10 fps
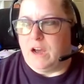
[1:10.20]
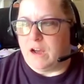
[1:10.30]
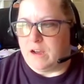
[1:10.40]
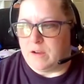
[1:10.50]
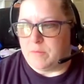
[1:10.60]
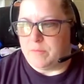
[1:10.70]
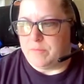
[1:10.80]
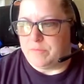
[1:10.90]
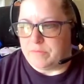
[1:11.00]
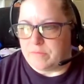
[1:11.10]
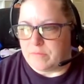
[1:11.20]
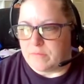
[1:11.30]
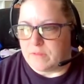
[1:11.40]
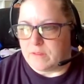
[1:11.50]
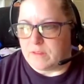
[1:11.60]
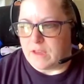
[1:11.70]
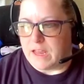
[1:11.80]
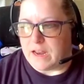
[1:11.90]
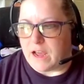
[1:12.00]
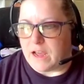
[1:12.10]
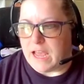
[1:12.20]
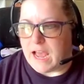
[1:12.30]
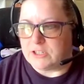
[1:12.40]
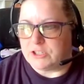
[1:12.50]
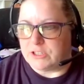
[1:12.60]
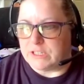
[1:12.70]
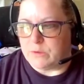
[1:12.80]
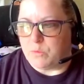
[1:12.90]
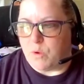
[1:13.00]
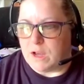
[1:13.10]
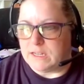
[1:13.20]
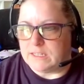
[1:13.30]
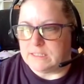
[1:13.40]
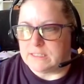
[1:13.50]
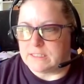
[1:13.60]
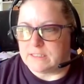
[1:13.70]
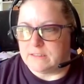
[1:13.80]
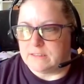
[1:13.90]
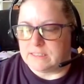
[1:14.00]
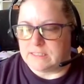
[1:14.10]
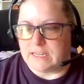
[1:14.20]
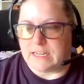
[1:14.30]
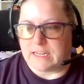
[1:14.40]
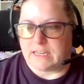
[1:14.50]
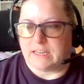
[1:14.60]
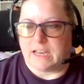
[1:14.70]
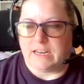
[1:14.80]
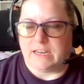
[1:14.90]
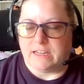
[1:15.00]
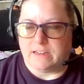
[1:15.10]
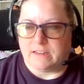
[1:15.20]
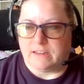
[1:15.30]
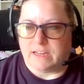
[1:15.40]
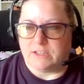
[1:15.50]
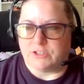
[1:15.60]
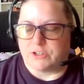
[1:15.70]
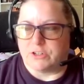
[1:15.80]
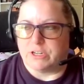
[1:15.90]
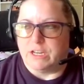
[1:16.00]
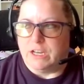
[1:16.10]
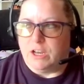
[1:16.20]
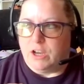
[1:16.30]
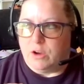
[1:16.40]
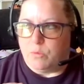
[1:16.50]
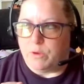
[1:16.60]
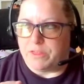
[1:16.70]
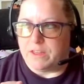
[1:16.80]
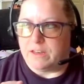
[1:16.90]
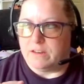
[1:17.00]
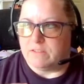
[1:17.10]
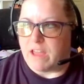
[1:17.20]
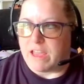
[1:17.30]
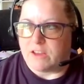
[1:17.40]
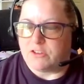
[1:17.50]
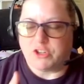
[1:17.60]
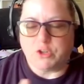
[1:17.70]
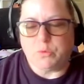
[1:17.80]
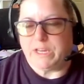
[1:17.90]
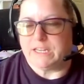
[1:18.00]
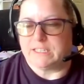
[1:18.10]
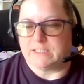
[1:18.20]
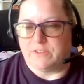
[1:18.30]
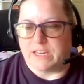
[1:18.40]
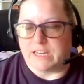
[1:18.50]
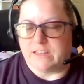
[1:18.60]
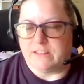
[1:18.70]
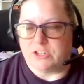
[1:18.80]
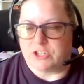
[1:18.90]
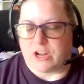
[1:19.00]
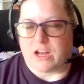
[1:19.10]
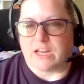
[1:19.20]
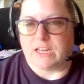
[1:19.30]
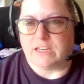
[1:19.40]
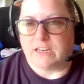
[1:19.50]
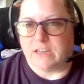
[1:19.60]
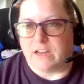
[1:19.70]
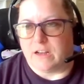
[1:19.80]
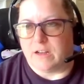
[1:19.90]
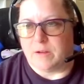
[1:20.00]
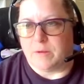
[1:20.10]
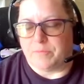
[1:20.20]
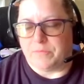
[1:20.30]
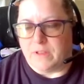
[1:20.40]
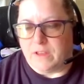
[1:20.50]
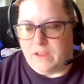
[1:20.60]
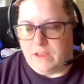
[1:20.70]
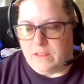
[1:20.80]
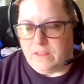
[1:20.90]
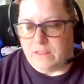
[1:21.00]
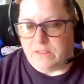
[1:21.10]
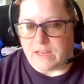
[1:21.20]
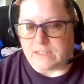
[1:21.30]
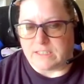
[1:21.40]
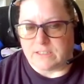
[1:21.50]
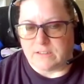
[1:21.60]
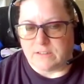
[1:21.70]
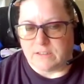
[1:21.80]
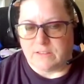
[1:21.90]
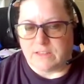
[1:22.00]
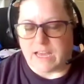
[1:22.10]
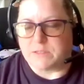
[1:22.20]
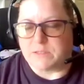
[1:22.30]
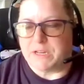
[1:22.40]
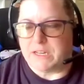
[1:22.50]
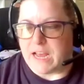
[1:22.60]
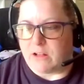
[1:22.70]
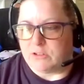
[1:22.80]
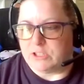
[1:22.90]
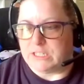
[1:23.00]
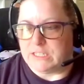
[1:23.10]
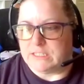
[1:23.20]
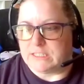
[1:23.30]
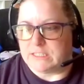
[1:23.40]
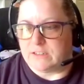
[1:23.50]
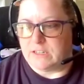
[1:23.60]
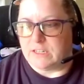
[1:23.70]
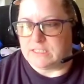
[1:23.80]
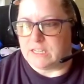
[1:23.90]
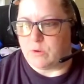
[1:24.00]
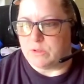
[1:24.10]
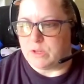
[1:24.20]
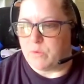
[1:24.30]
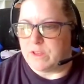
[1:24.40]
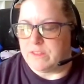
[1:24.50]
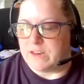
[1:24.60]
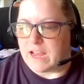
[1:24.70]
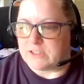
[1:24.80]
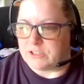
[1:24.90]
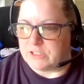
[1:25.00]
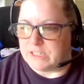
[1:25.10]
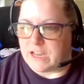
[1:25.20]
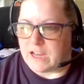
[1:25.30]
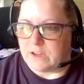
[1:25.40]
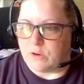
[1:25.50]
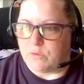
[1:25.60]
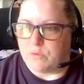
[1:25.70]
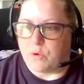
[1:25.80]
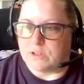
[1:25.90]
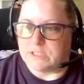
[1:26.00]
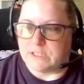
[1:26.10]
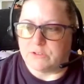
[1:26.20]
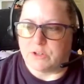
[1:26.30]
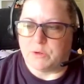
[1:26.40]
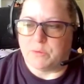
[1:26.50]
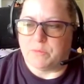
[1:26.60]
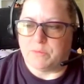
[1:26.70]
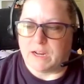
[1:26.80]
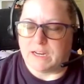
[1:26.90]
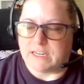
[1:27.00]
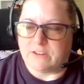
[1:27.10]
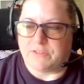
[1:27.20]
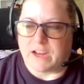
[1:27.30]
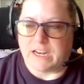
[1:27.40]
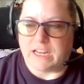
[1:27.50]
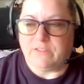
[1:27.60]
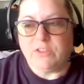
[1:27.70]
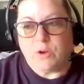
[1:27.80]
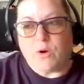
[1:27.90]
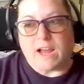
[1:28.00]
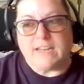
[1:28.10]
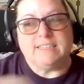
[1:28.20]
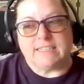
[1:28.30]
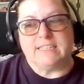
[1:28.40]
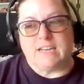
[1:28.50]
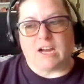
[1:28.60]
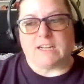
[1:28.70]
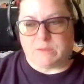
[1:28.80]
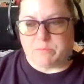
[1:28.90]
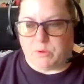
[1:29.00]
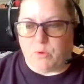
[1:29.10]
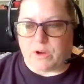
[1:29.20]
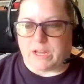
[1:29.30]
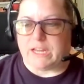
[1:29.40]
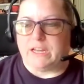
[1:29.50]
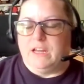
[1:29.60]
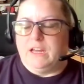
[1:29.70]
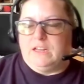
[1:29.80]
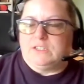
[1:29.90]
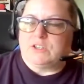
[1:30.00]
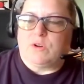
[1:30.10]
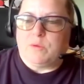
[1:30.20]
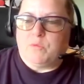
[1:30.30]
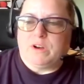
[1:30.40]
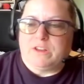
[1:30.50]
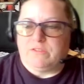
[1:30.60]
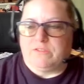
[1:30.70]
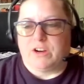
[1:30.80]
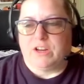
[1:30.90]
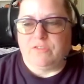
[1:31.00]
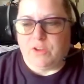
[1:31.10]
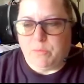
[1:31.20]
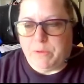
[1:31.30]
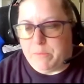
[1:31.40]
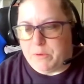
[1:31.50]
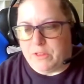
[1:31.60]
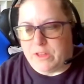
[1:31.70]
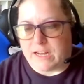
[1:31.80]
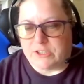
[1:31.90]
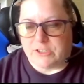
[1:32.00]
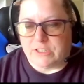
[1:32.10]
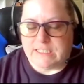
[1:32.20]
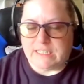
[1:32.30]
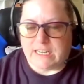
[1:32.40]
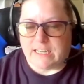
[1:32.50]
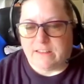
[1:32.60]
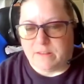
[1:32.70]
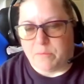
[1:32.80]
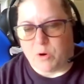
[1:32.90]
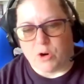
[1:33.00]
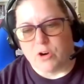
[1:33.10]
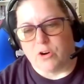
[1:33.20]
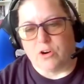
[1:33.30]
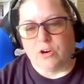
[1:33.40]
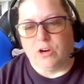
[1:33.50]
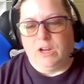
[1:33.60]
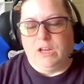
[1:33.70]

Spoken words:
And I actually was sick and injured within like 2 weeks of getting the shot. That's the asthma and allergies is the only one that actually got Gulf War syndrome identified, even though I did not deploy. So I'm one of the very few people that actually did get the marker,